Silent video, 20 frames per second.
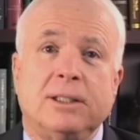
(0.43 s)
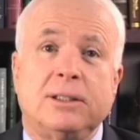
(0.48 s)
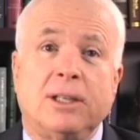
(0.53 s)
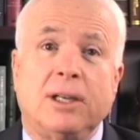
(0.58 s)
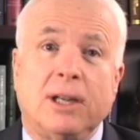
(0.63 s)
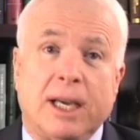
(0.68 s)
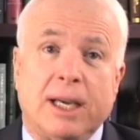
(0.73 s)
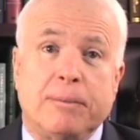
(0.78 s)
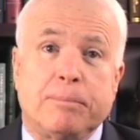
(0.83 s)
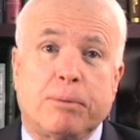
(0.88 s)

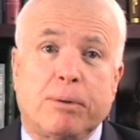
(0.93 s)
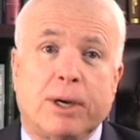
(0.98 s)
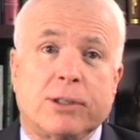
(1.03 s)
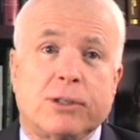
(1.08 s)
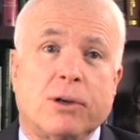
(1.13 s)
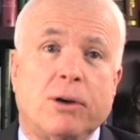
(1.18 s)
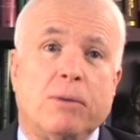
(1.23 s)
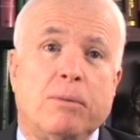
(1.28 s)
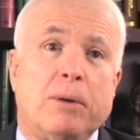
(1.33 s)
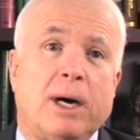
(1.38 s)
Tonight,
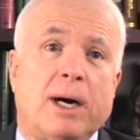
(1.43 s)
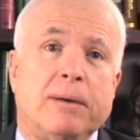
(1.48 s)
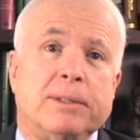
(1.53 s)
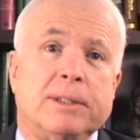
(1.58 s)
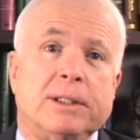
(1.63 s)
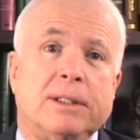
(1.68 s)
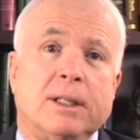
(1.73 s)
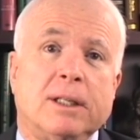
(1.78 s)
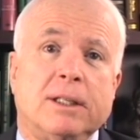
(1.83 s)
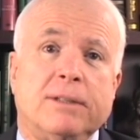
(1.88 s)
President
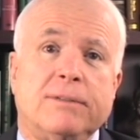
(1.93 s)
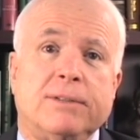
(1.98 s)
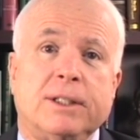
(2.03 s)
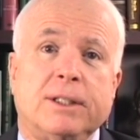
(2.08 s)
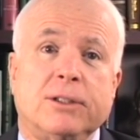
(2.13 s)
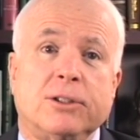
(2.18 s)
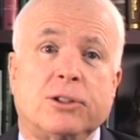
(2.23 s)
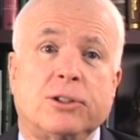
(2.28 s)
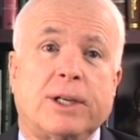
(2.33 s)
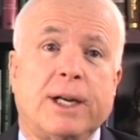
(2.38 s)
Obama delivered
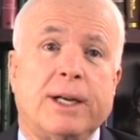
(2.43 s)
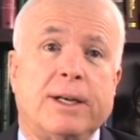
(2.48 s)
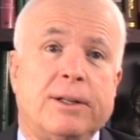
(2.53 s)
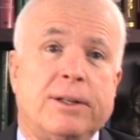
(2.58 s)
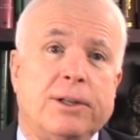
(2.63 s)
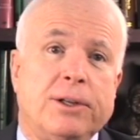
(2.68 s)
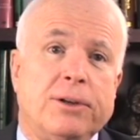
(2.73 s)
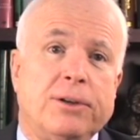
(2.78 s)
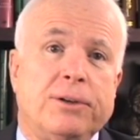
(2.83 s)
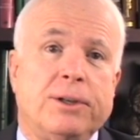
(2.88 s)
his State of
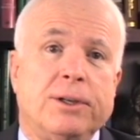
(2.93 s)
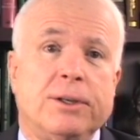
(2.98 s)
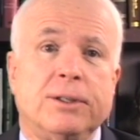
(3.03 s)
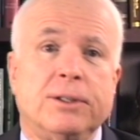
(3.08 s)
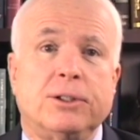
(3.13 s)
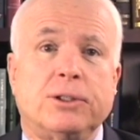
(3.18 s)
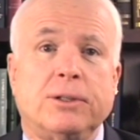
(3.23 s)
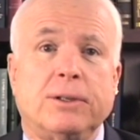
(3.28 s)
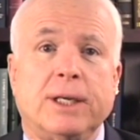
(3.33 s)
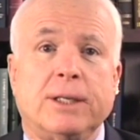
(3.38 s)
the Union
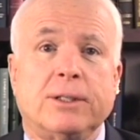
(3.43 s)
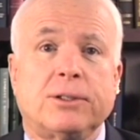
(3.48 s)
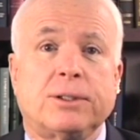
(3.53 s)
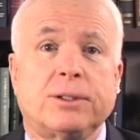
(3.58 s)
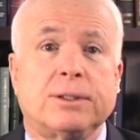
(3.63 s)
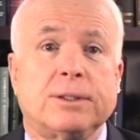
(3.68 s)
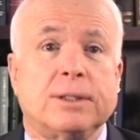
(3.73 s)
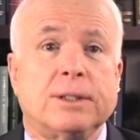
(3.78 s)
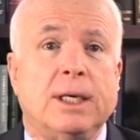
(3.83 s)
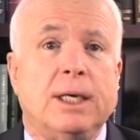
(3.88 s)

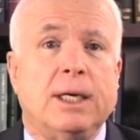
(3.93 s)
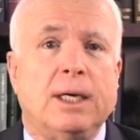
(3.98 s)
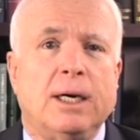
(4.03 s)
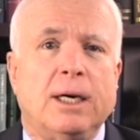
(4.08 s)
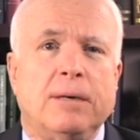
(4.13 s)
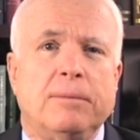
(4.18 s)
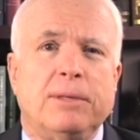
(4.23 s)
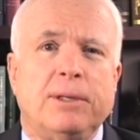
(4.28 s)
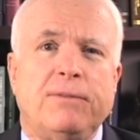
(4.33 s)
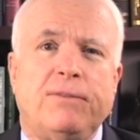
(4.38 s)
address
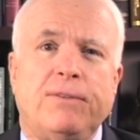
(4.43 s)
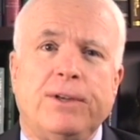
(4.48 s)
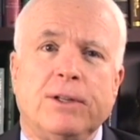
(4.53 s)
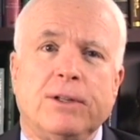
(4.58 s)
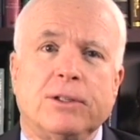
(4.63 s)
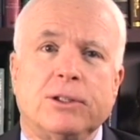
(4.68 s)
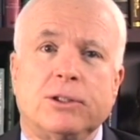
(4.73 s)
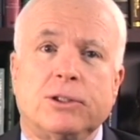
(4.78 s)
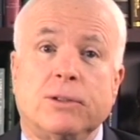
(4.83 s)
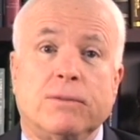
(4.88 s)
amid
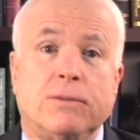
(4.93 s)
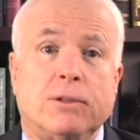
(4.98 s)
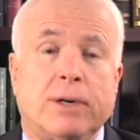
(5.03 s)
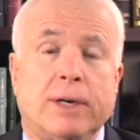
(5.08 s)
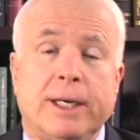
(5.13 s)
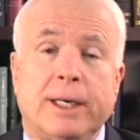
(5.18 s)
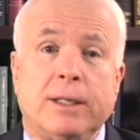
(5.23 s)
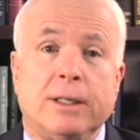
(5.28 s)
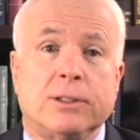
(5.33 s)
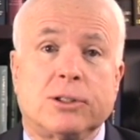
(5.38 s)
feelings of
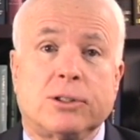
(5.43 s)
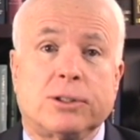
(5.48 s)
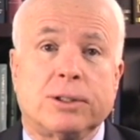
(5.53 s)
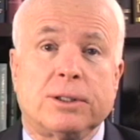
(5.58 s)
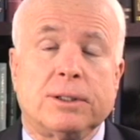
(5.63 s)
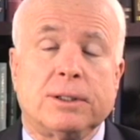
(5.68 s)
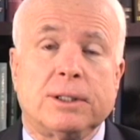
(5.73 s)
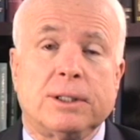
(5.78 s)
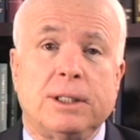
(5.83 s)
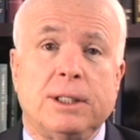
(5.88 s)
great
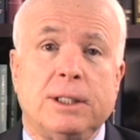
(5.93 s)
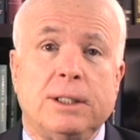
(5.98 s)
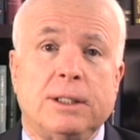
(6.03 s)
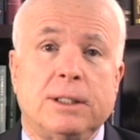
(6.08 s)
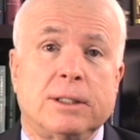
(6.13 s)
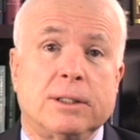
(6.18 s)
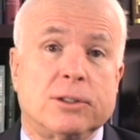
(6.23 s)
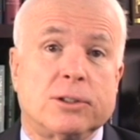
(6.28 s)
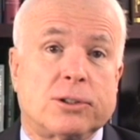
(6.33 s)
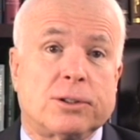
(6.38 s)
uncertainty,
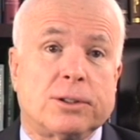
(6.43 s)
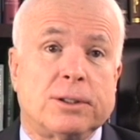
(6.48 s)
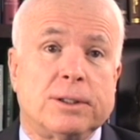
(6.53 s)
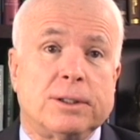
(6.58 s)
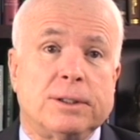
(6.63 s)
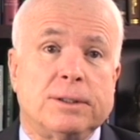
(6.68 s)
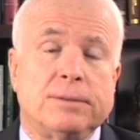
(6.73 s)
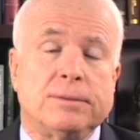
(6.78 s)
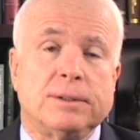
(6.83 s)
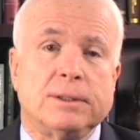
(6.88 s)

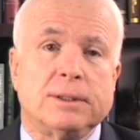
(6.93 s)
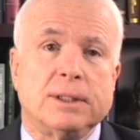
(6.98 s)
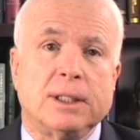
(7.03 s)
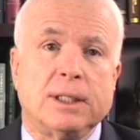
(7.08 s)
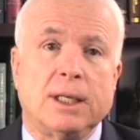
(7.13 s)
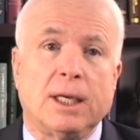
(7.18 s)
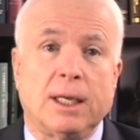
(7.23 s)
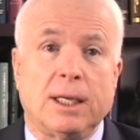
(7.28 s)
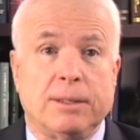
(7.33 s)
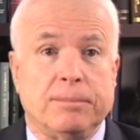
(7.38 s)
concern,
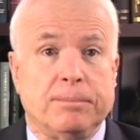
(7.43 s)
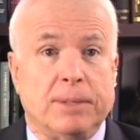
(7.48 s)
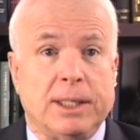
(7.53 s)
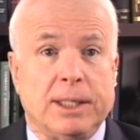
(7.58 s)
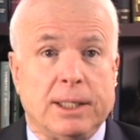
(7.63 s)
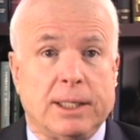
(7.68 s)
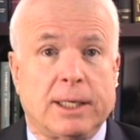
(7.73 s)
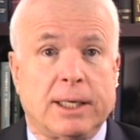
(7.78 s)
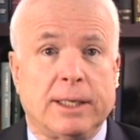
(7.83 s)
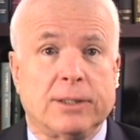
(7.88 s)
and in
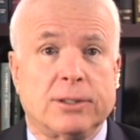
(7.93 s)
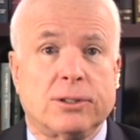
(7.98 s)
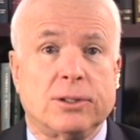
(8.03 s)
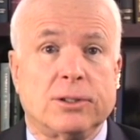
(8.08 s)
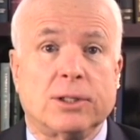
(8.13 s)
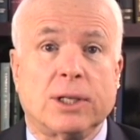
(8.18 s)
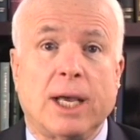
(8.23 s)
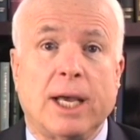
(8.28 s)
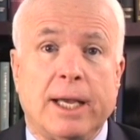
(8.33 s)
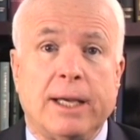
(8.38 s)
many
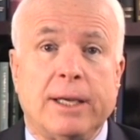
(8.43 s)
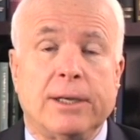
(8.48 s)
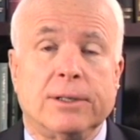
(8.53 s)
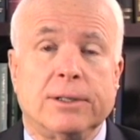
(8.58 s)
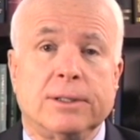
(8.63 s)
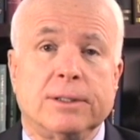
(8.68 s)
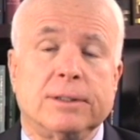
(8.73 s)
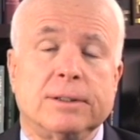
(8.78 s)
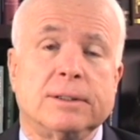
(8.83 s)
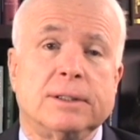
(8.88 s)
cases,
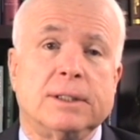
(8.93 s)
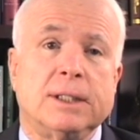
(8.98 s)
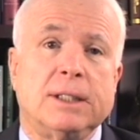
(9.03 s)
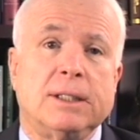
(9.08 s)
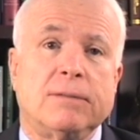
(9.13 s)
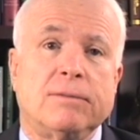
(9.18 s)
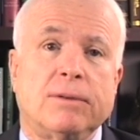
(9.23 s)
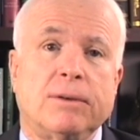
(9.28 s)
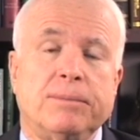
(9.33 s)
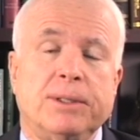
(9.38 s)
anger
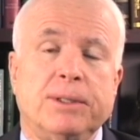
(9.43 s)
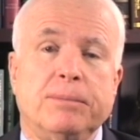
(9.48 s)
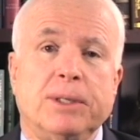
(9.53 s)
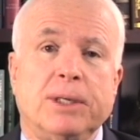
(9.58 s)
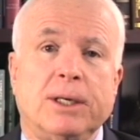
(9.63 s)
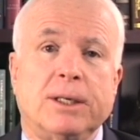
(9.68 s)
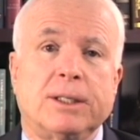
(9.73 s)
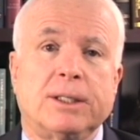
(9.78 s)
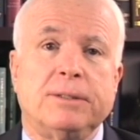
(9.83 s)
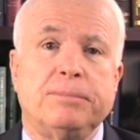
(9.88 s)
from the
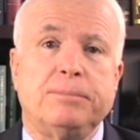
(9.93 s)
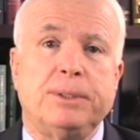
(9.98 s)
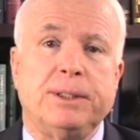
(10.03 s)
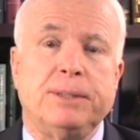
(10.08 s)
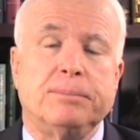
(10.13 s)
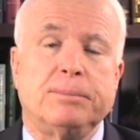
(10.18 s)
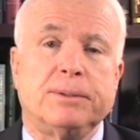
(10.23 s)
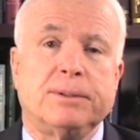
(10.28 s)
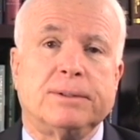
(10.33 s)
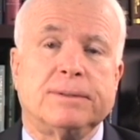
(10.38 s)
American
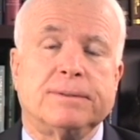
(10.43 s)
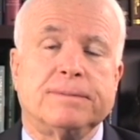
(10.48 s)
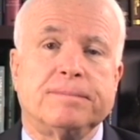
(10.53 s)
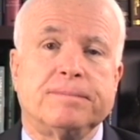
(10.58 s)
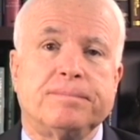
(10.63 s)
people.